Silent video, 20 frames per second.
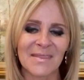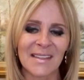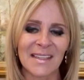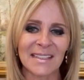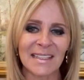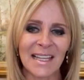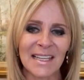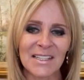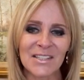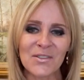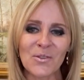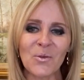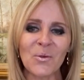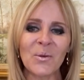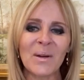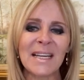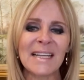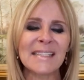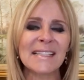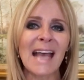Let us
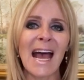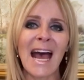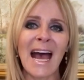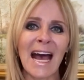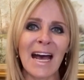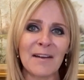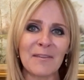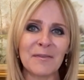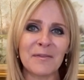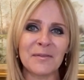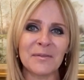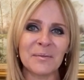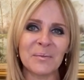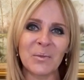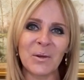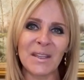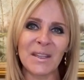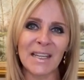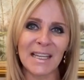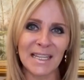always have
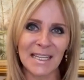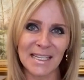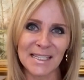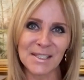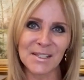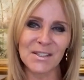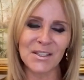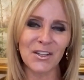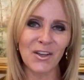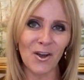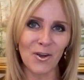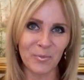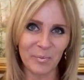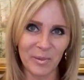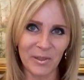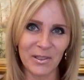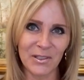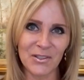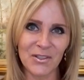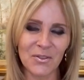within us an
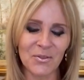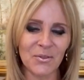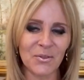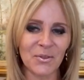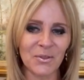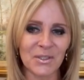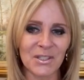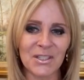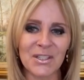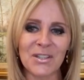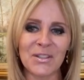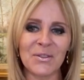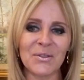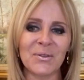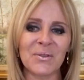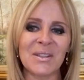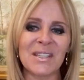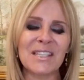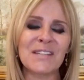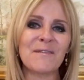open door to
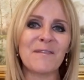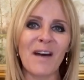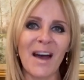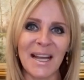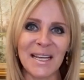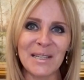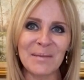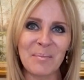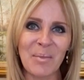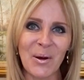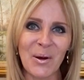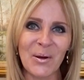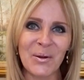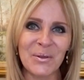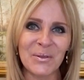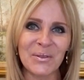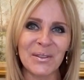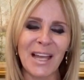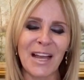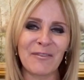the divine
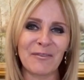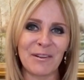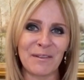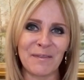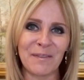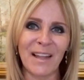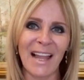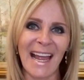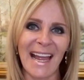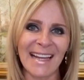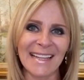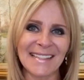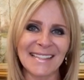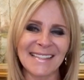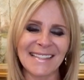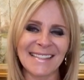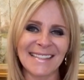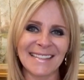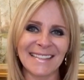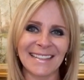abode that
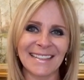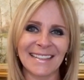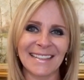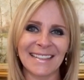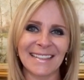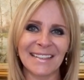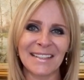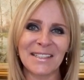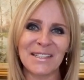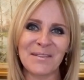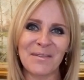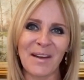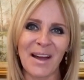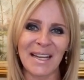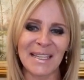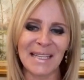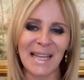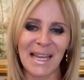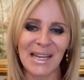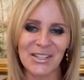reflects the
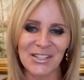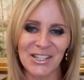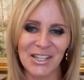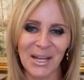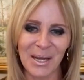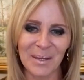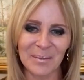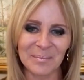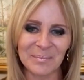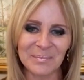divine nature.